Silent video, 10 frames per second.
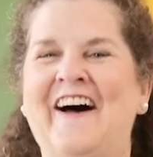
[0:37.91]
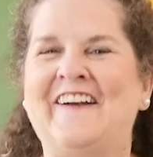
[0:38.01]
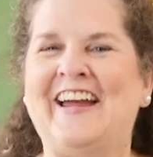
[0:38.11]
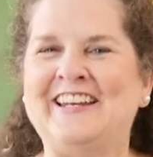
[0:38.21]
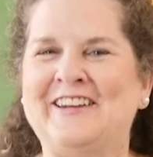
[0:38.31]
All
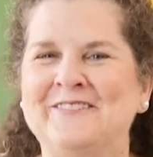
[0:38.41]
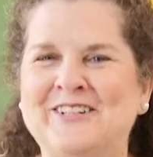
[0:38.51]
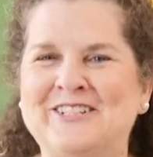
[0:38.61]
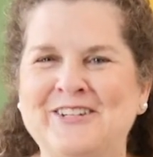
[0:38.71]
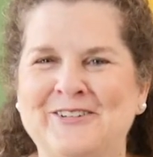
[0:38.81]
right,
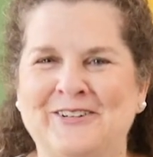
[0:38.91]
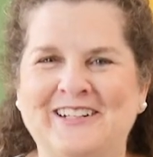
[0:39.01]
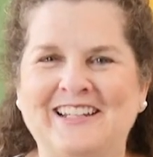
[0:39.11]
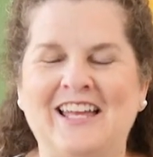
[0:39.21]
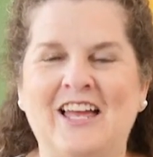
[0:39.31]
number two,
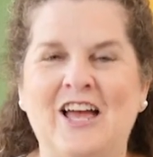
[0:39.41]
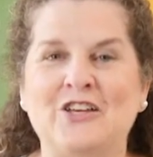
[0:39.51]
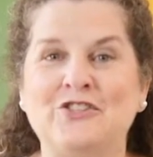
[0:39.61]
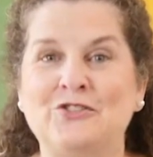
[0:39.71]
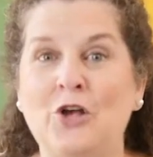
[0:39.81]

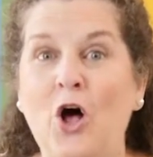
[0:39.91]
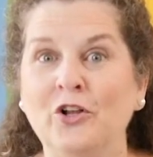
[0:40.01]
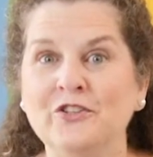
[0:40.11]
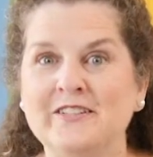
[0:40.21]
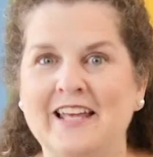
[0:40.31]

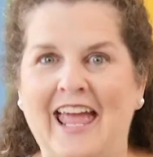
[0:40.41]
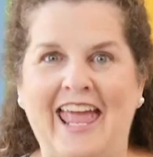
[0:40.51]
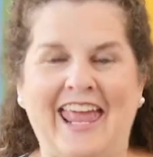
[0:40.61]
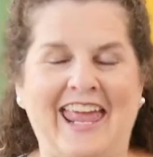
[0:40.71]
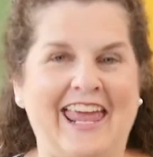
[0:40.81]
salt
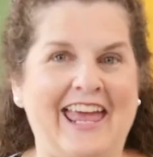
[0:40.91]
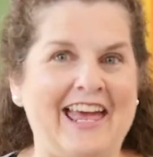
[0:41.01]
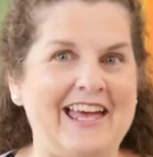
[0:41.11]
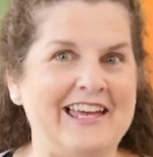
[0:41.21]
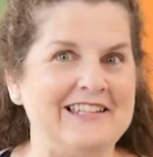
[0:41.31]

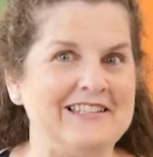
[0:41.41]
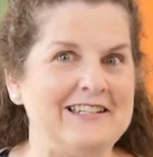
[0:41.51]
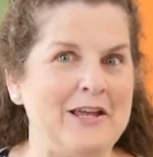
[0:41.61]
and